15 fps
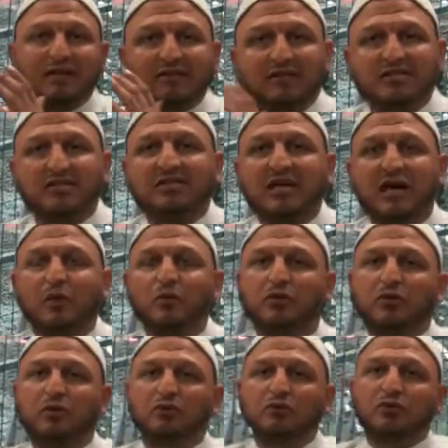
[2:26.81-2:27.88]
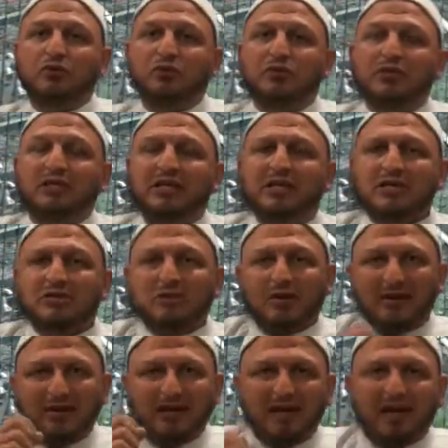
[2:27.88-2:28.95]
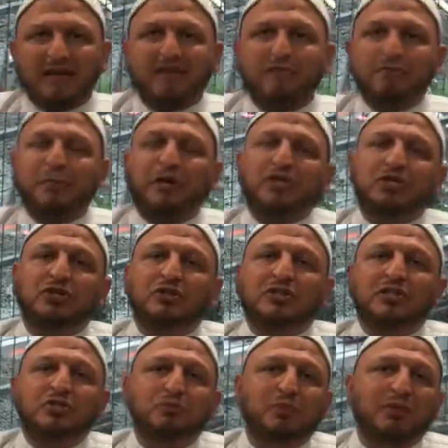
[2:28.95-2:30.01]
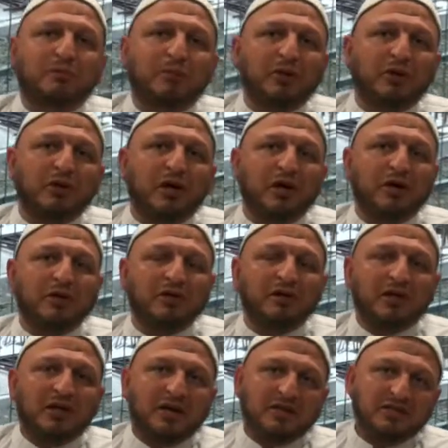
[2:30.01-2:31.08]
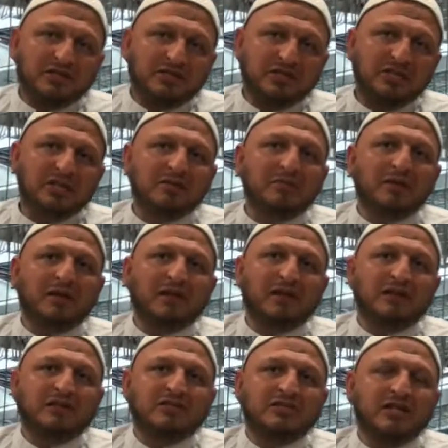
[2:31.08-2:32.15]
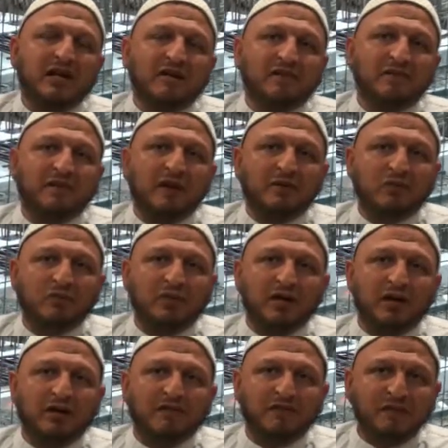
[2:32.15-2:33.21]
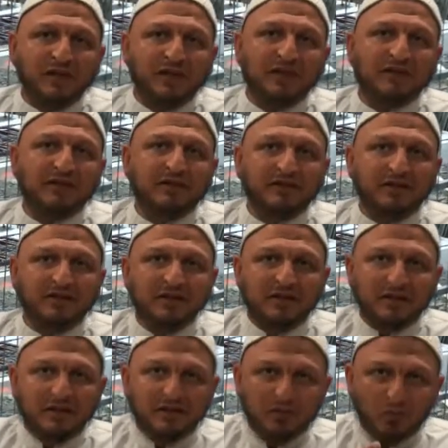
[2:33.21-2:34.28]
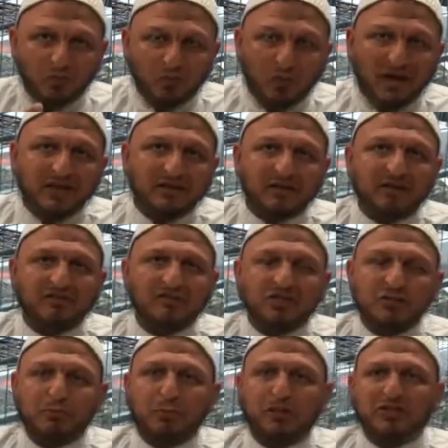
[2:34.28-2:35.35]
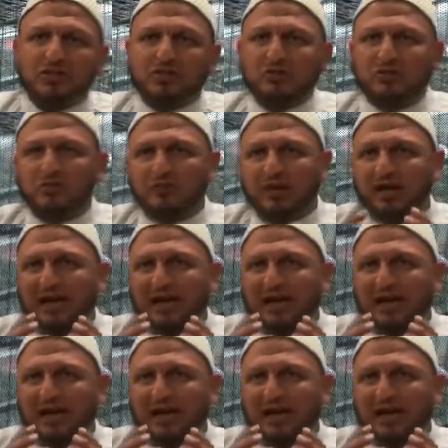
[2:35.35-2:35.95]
This is how we're going to do it. So a lot of pressure has been put on the team itself, and we are feeling the weight of this pressure. So we are